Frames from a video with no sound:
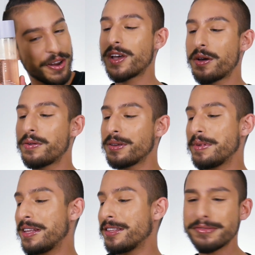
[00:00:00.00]
So, I
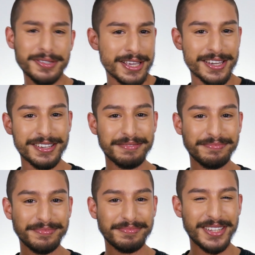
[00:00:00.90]
mean, this was like,
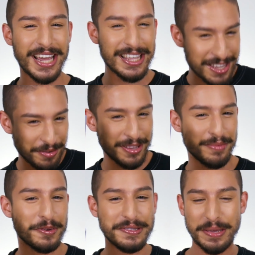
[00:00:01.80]
I think one of the
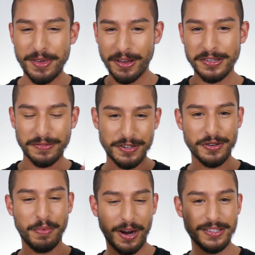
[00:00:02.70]
more
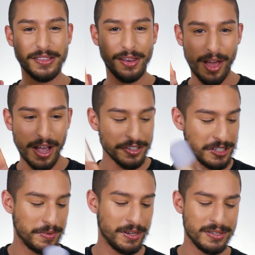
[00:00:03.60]
semi-controversial parts of the launch
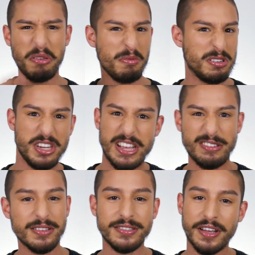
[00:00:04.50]
just because of the rich
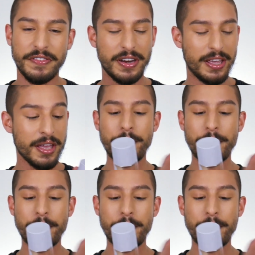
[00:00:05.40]
hazel and stuff in it.